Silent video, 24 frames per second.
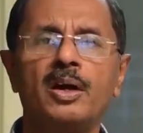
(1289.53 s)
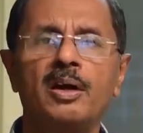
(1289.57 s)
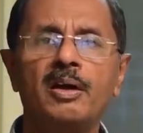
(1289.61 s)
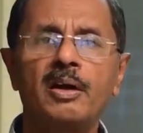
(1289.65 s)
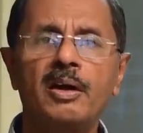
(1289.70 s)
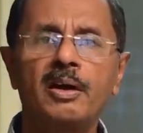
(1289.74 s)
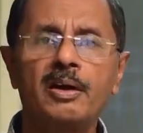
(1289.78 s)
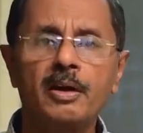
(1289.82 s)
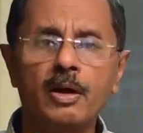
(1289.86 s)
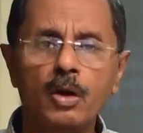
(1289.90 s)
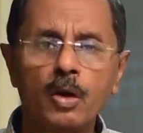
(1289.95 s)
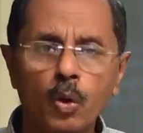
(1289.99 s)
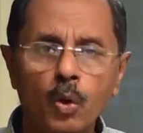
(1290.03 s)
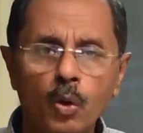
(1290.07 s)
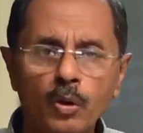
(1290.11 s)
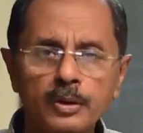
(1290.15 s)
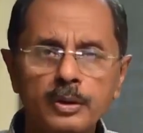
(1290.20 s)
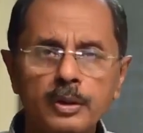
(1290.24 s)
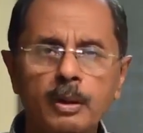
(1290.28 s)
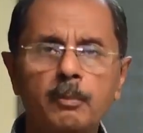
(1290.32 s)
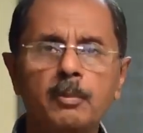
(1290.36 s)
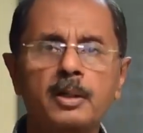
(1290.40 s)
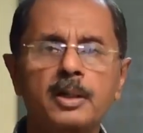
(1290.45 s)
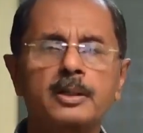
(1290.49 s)
enroll
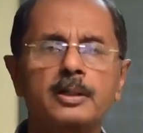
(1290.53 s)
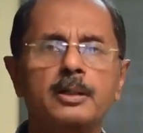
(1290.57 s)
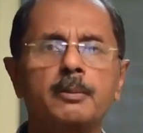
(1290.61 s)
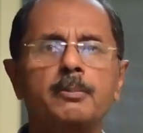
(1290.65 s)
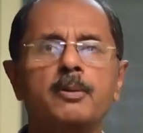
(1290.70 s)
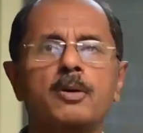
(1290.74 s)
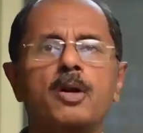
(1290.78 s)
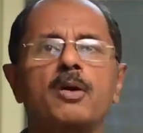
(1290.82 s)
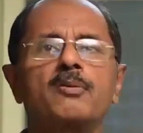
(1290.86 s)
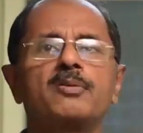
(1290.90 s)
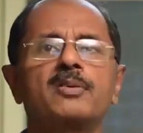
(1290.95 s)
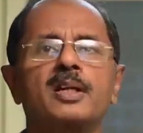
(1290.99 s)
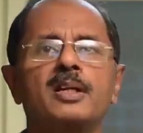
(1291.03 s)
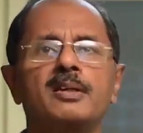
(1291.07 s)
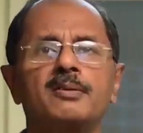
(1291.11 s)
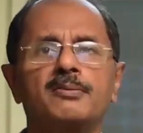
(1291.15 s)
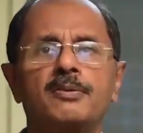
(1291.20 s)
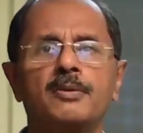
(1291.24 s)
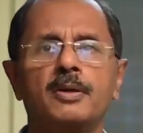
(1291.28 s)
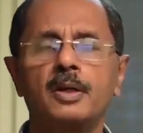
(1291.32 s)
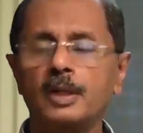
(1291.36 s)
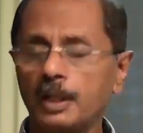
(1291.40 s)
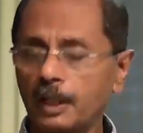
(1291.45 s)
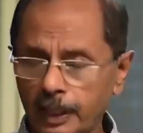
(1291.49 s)
them under the provident
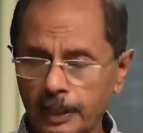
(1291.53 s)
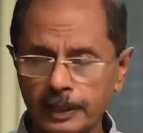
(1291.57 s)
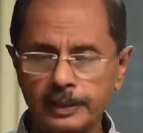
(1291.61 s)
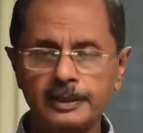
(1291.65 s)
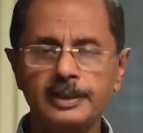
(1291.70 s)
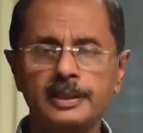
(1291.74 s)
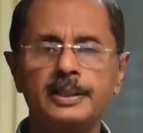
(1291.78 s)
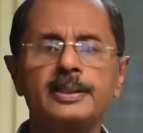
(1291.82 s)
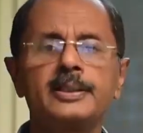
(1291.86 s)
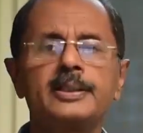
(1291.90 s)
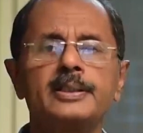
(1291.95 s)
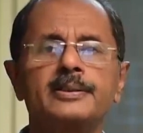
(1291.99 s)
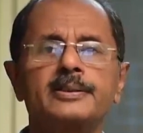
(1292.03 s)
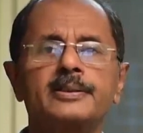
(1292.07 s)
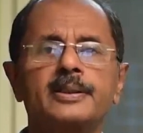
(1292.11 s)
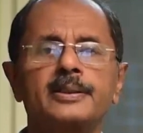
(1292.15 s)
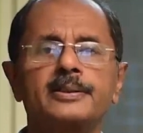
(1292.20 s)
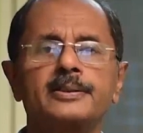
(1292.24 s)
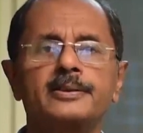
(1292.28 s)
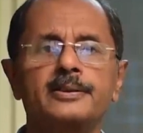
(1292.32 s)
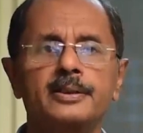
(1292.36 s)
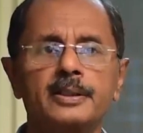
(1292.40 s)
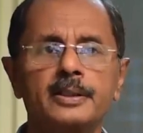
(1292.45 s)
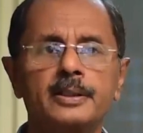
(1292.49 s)
under the
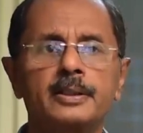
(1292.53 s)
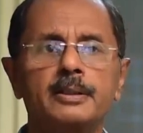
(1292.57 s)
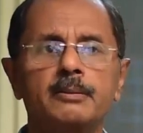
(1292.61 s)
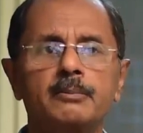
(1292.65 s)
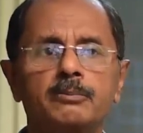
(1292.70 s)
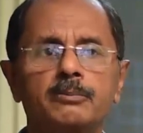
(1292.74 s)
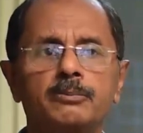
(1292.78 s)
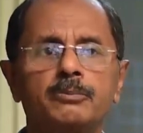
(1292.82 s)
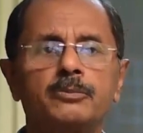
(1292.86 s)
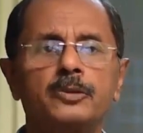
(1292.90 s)
ESI scheme.